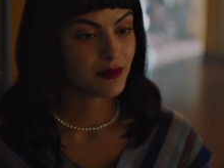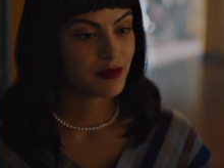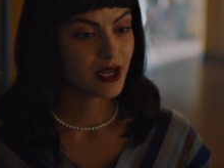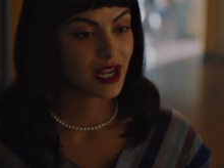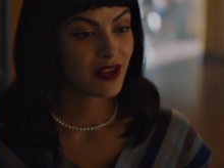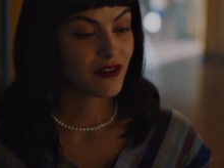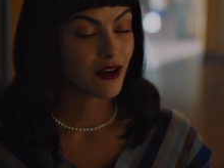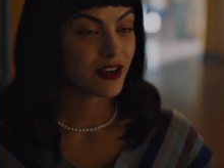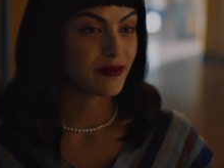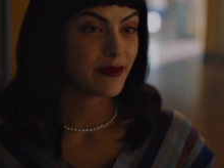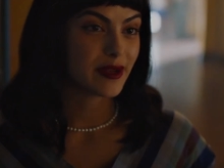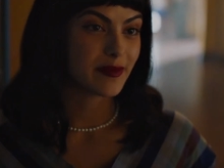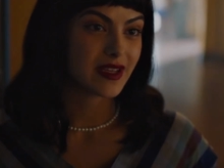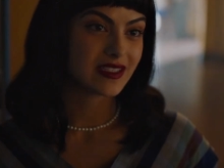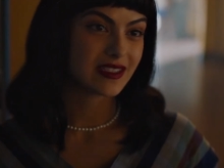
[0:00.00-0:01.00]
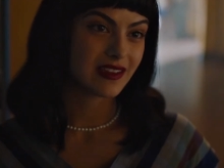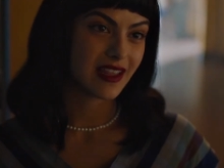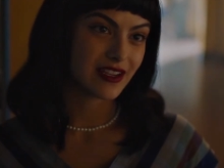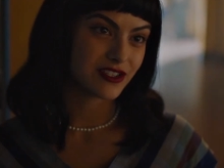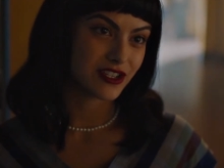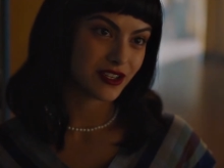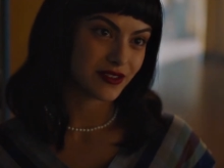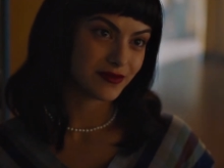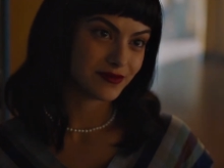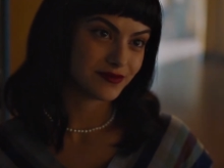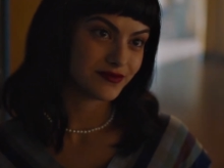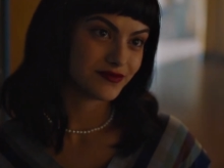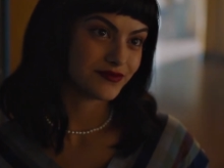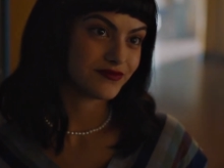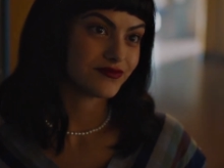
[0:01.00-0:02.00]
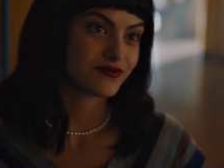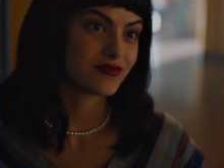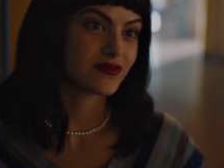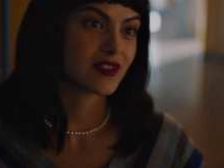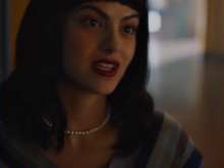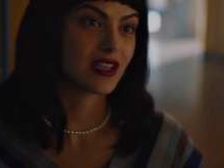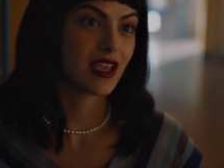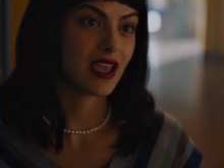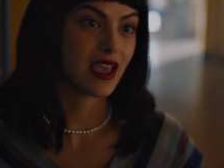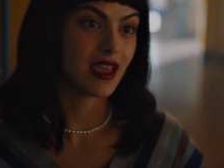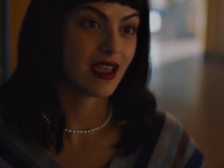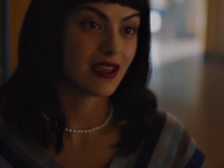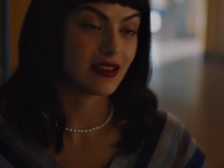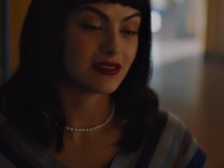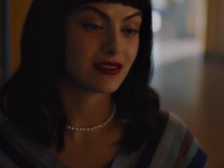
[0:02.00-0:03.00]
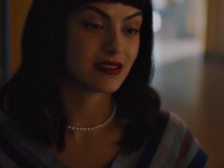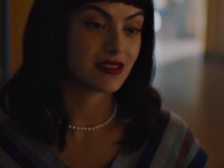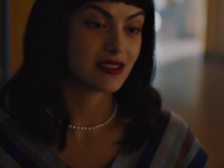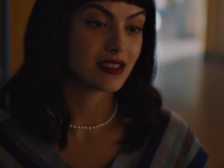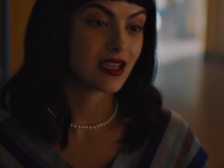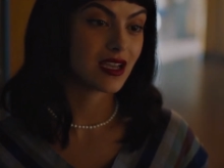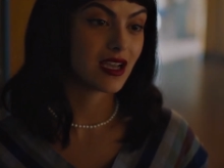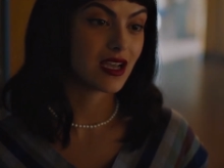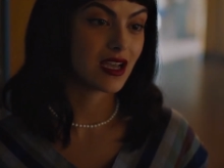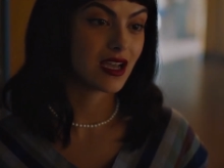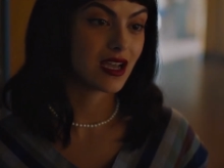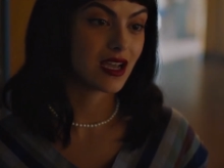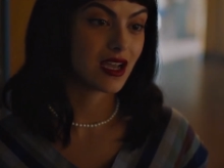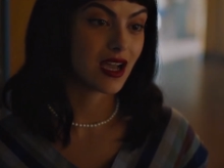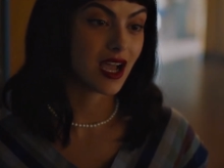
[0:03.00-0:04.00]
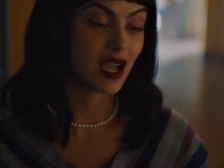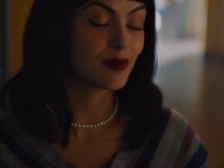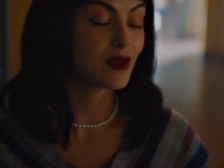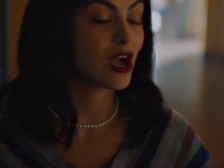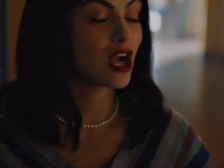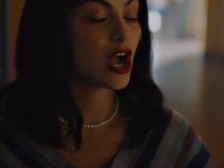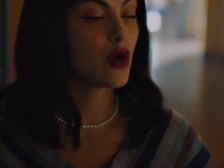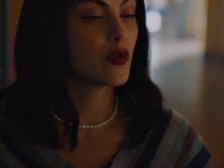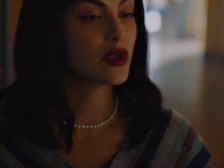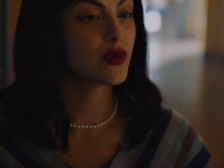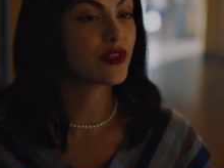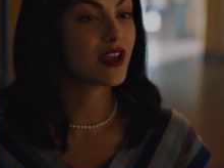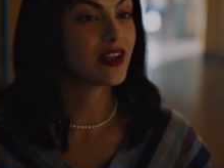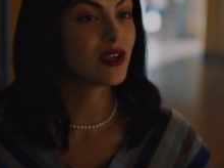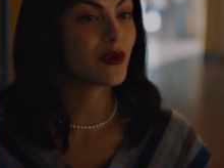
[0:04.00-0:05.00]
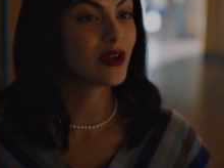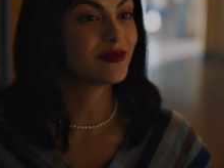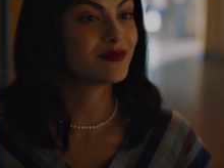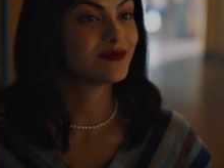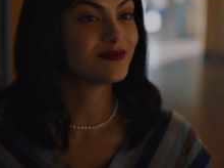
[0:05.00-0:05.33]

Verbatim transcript: But I've already made my selection. And I'm not going with anyone.